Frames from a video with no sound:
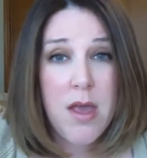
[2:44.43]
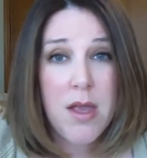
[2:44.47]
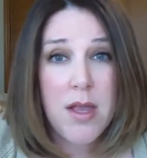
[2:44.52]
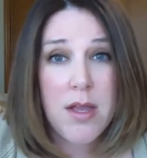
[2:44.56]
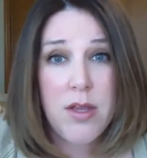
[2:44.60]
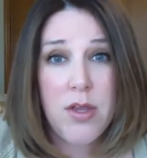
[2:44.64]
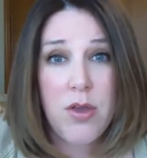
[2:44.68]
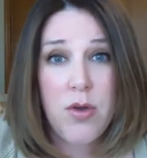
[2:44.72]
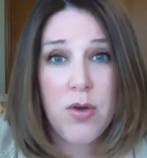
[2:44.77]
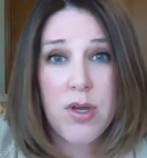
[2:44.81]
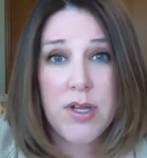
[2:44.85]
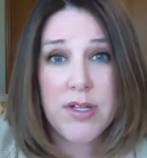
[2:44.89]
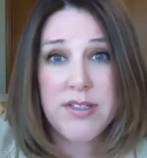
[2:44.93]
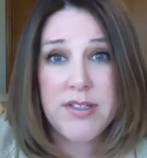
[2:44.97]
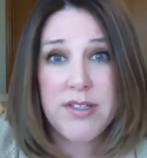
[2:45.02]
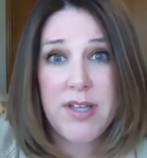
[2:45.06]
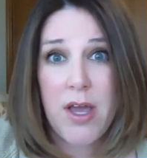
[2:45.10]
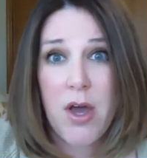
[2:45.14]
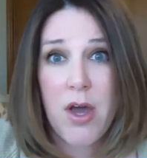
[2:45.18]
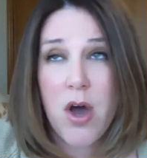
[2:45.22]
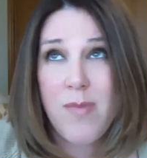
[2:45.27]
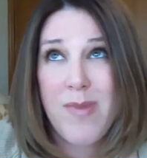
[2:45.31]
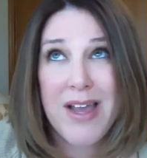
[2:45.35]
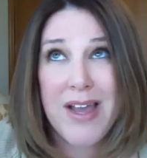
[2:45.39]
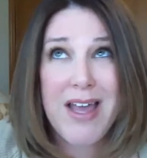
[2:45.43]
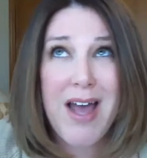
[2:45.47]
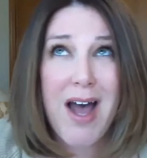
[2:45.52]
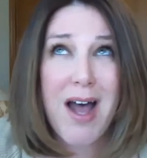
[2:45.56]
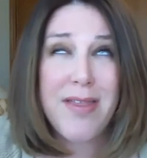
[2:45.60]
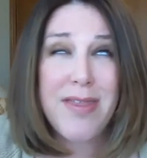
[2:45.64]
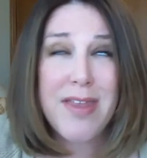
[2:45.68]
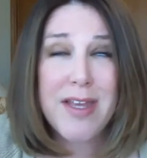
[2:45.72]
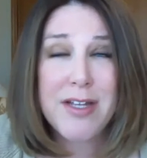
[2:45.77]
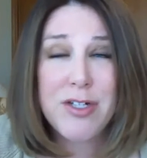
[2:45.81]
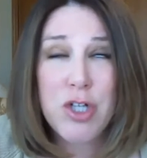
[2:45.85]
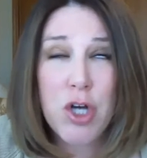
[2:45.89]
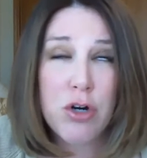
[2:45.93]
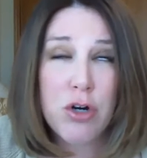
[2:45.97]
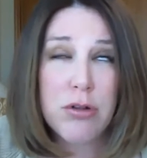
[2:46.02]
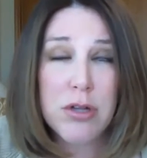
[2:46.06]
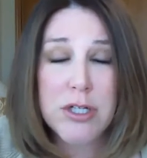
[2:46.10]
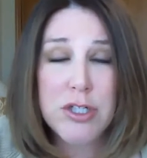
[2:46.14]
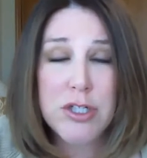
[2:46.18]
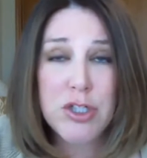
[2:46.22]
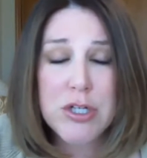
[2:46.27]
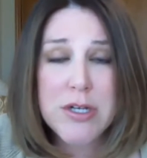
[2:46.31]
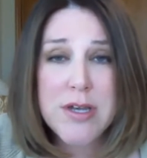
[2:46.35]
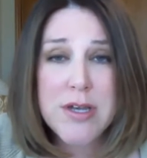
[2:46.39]
You could say, "Oh my God, they
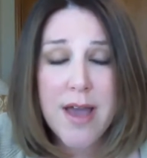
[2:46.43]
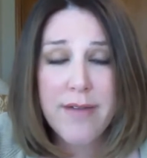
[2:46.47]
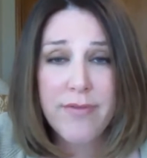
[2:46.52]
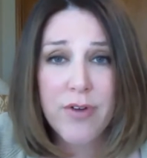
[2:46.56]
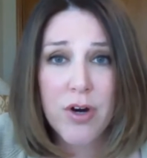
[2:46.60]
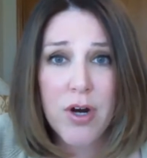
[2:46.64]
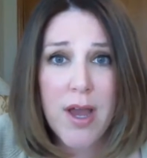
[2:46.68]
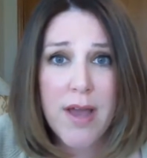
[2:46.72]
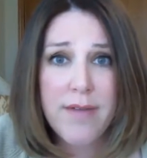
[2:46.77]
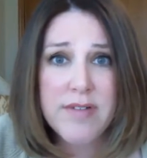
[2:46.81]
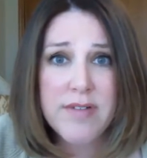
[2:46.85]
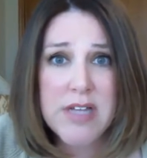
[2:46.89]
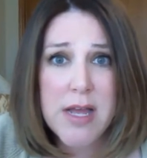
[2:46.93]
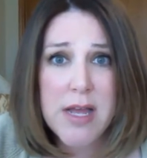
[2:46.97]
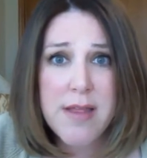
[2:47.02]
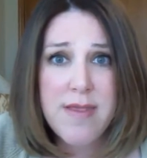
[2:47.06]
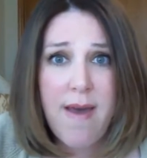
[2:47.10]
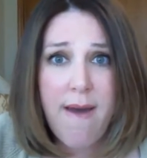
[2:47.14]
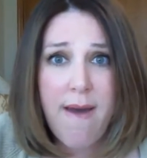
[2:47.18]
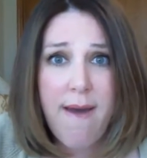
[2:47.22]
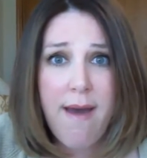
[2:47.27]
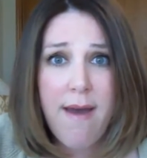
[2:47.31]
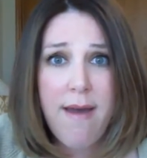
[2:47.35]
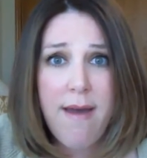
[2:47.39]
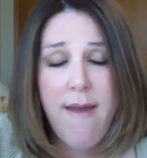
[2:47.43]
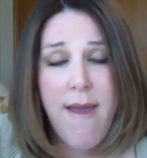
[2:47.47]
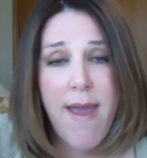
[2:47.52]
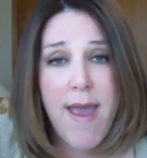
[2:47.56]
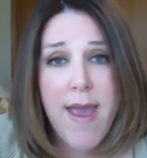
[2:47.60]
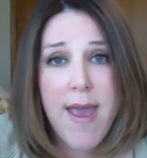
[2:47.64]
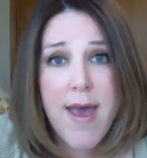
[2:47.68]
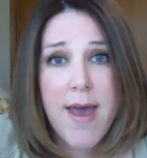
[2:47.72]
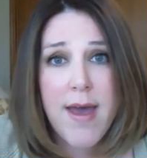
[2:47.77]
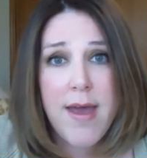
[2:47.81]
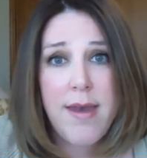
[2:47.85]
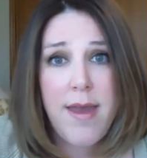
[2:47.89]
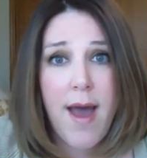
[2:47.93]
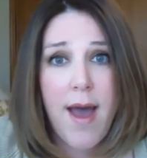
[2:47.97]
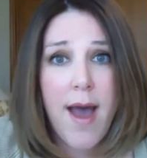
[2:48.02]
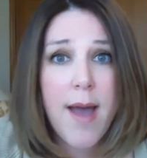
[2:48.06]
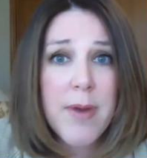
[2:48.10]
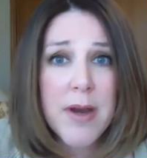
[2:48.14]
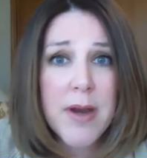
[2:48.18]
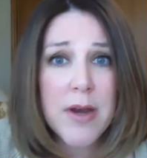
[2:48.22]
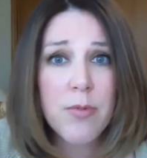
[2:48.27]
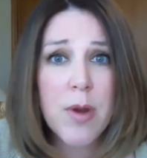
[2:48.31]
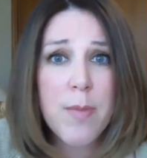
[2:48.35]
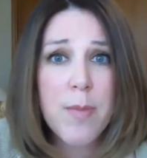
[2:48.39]
totally should never have done that, and
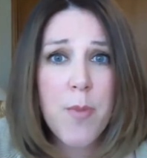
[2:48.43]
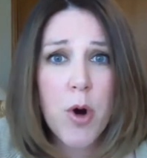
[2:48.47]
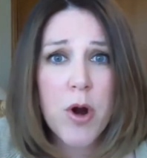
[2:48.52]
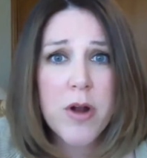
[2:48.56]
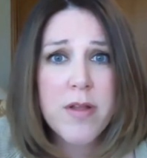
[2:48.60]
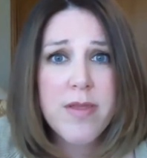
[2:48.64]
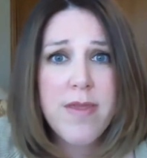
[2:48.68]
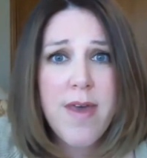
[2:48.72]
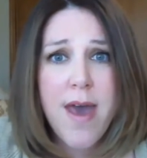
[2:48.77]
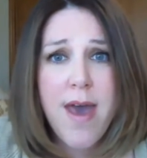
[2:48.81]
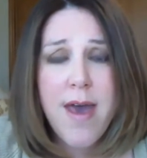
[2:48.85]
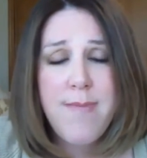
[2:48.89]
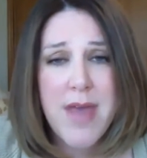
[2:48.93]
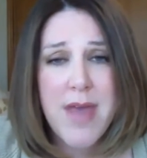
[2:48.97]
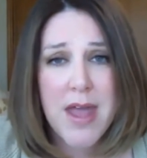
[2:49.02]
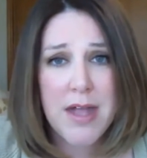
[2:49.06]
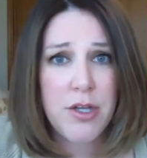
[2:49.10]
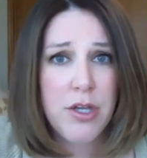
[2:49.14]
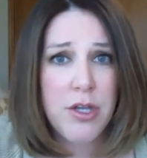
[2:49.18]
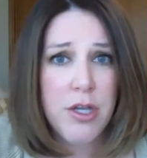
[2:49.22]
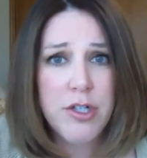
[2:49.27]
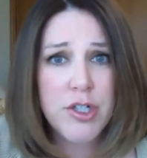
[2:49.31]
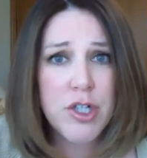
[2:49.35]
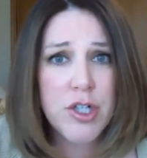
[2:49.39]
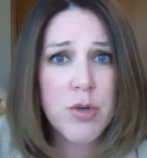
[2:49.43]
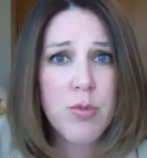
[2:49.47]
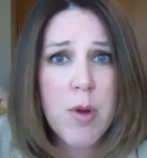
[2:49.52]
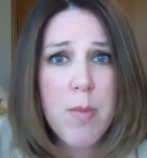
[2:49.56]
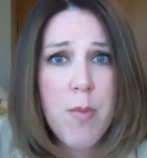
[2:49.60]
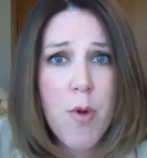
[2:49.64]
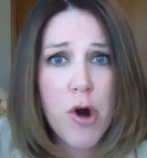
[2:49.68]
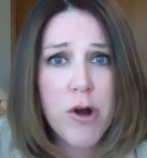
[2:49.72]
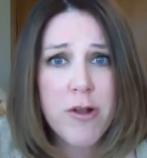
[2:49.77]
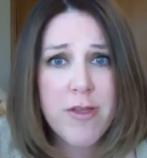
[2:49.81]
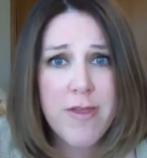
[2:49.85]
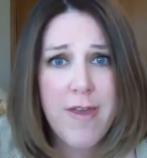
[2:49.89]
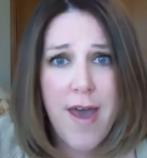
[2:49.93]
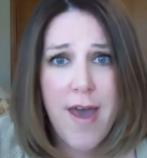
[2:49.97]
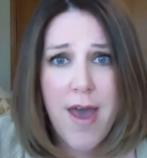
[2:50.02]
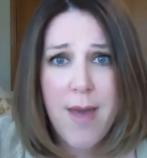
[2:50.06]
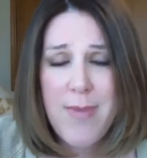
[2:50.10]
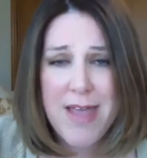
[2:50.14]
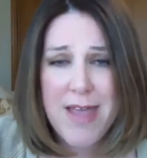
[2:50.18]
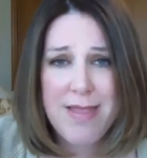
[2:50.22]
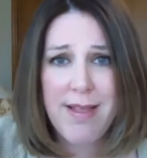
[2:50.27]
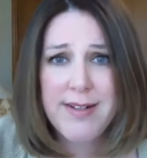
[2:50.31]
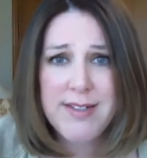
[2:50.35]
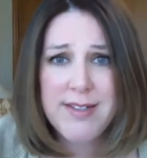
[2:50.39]
I'm going to report them, and you should report
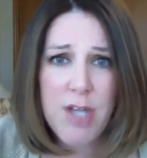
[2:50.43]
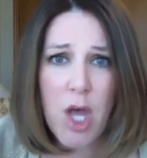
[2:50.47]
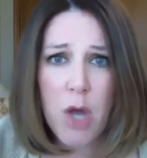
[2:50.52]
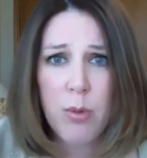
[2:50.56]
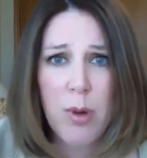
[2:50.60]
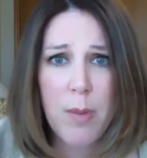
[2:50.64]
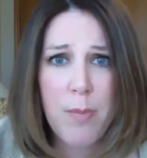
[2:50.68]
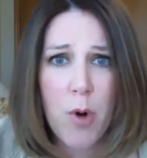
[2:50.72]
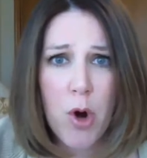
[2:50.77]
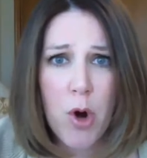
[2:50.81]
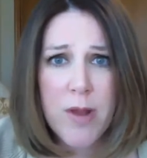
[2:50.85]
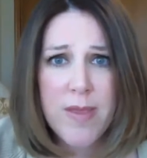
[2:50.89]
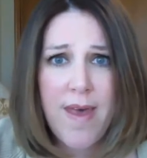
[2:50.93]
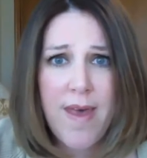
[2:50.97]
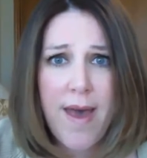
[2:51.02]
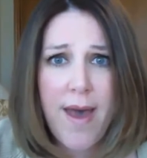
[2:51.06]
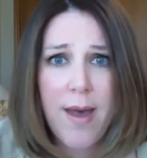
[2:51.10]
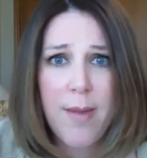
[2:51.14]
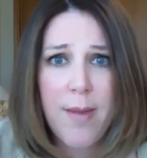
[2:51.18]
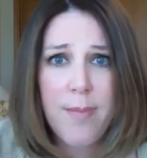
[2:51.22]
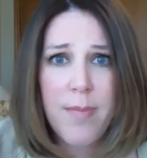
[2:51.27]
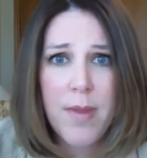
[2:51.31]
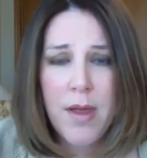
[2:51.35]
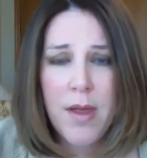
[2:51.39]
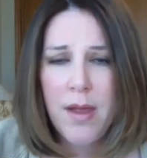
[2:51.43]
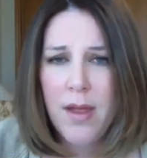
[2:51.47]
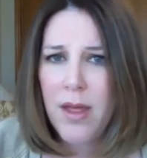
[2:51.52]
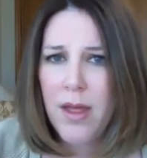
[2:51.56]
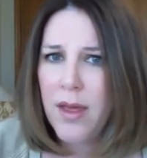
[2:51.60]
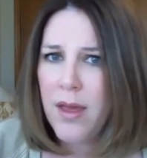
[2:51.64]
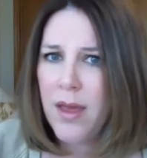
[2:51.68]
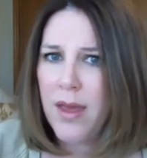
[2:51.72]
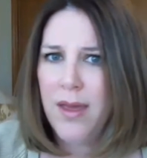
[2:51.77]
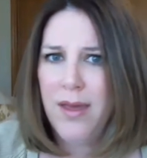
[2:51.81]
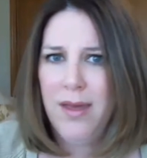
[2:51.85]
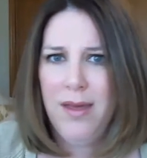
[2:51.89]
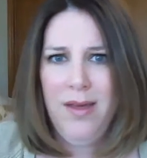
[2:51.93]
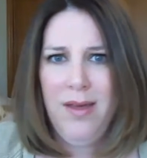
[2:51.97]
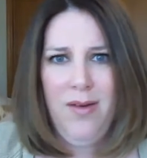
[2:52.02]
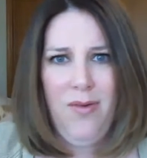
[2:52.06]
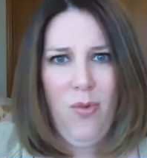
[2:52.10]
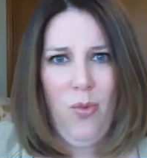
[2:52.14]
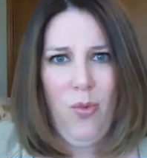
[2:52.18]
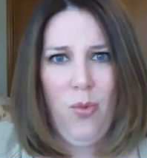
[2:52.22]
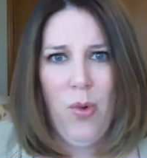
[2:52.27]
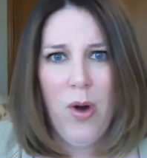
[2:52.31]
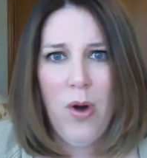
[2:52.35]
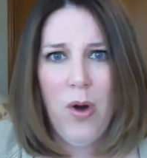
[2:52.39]
them, and let's all report them."
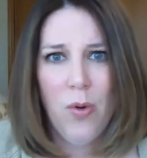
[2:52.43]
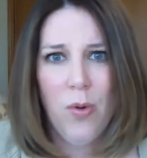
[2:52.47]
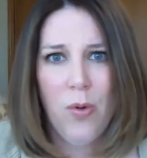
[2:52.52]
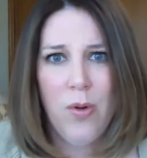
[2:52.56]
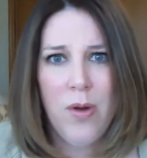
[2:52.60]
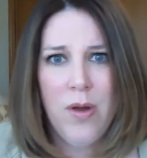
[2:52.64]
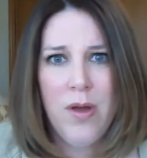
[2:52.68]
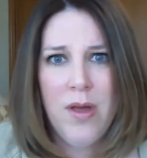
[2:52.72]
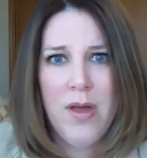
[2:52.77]
Whoa.